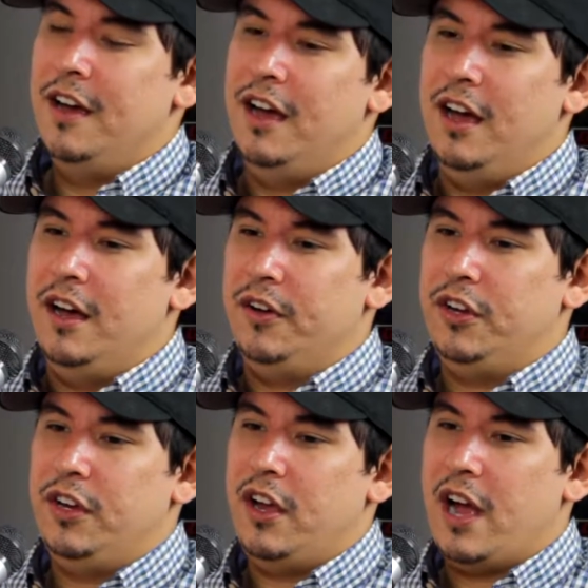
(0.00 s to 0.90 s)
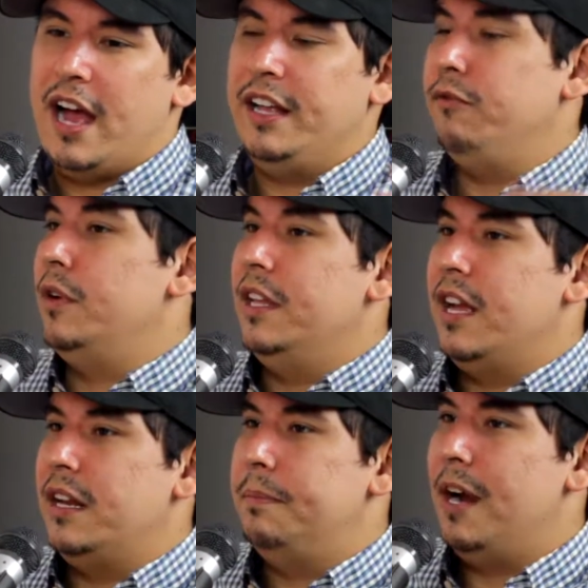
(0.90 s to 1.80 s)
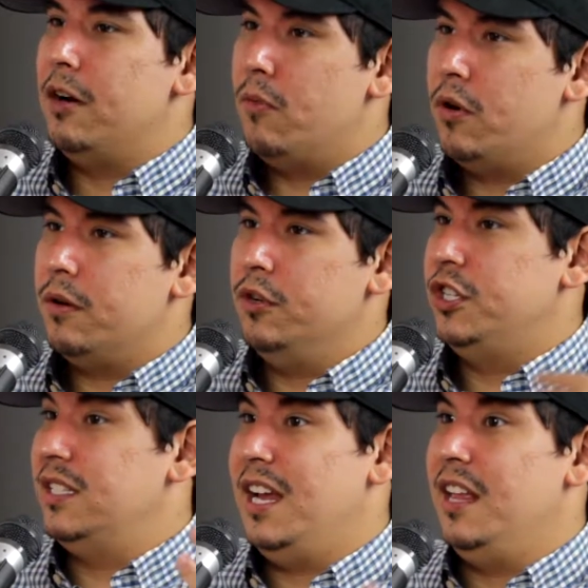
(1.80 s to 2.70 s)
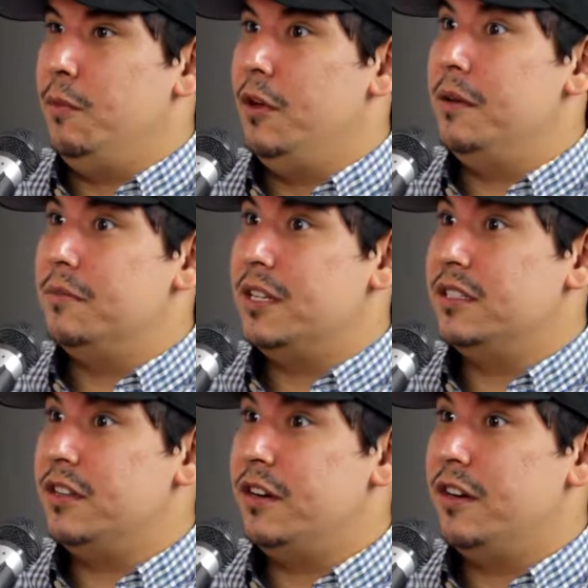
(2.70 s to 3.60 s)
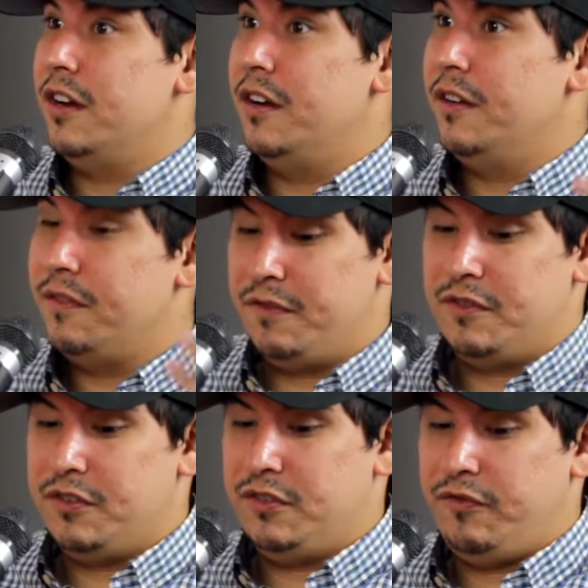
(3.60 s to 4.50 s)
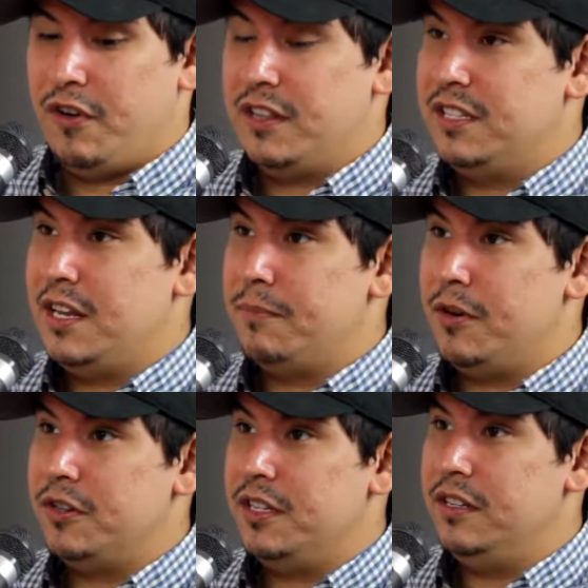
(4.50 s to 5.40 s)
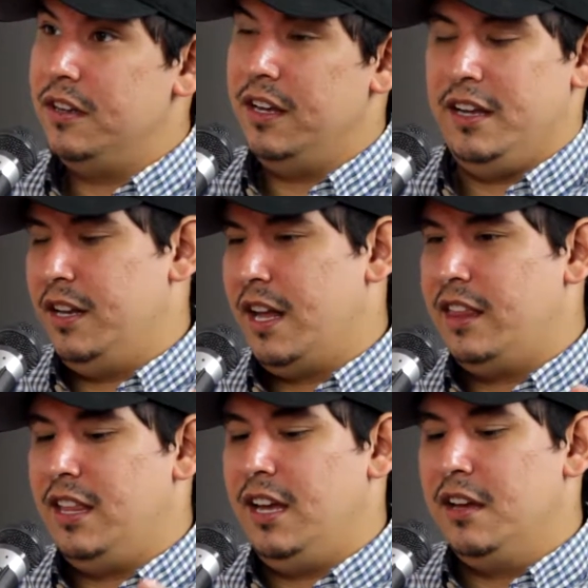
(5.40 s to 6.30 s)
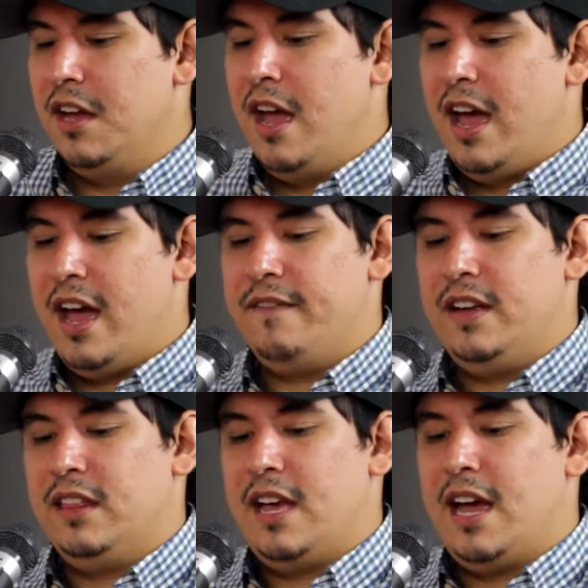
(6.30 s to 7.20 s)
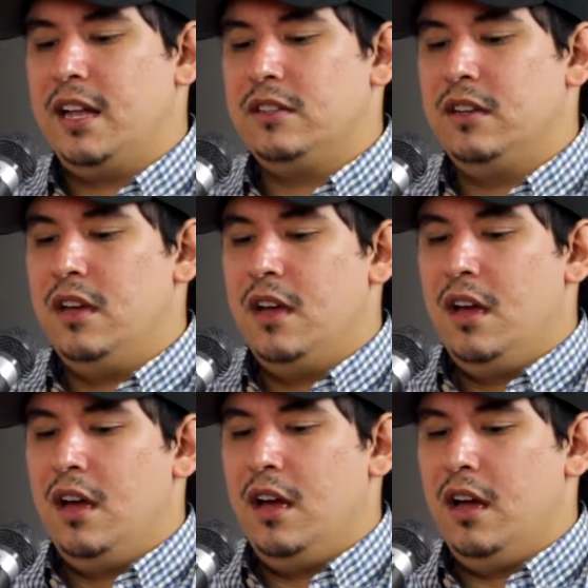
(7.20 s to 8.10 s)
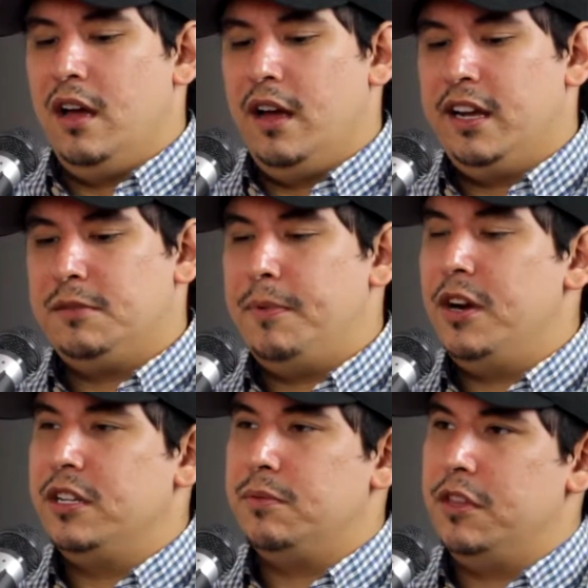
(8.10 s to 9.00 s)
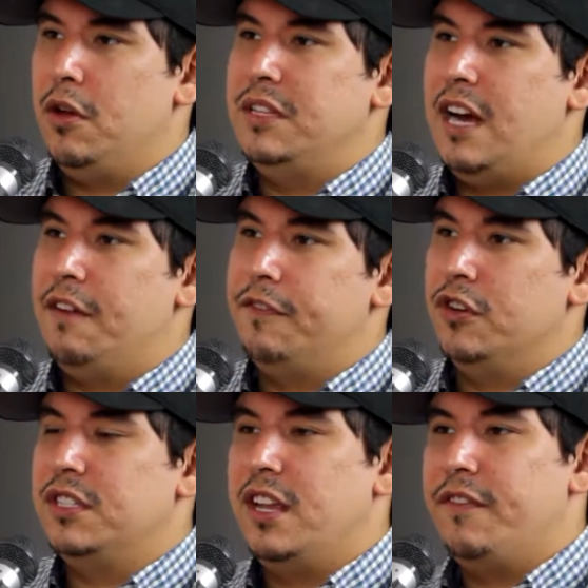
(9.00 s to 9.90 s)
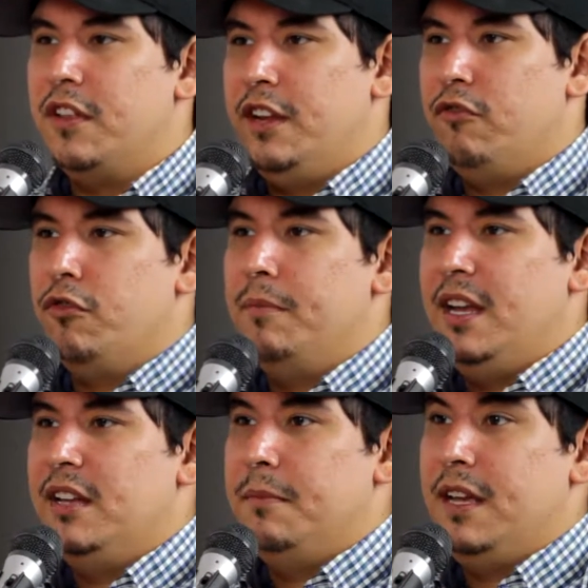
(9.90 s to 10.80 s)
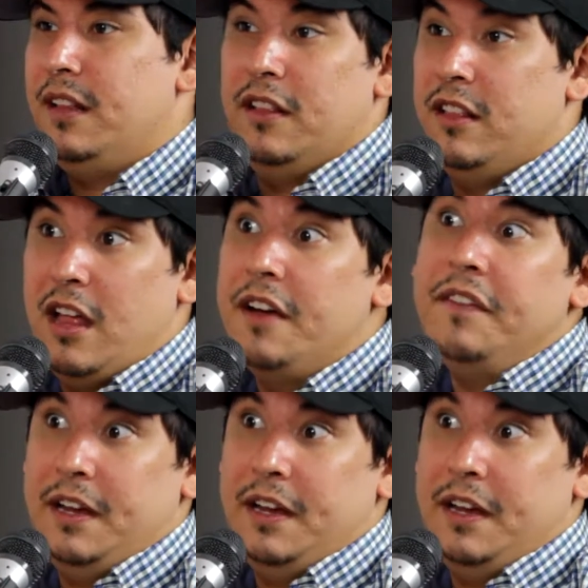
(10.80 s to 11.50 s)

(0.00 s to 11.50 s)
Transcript: I really liked Paramore, which has Hayley Williams as their front and center person, and I think having that experience with No Doubt first definitely grew me into loving